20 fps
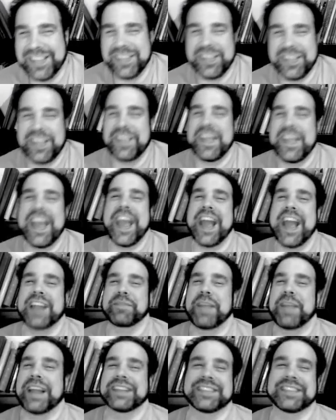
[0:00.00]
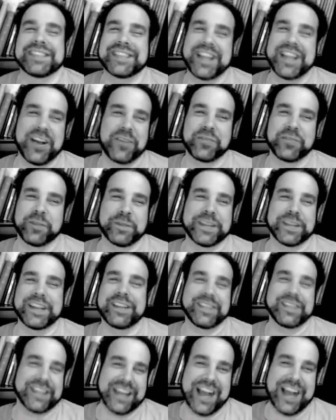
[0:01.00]
the, the Handmaiden's Tale from
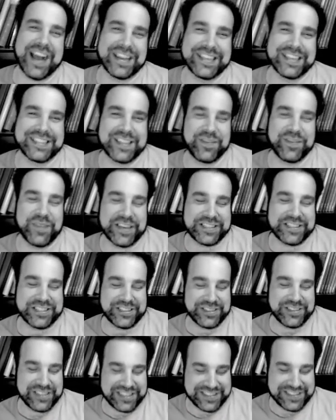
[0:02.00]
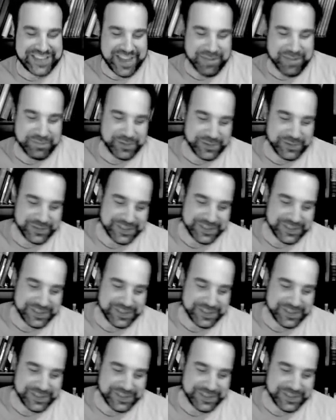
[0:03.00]
Gilead as a fictional example.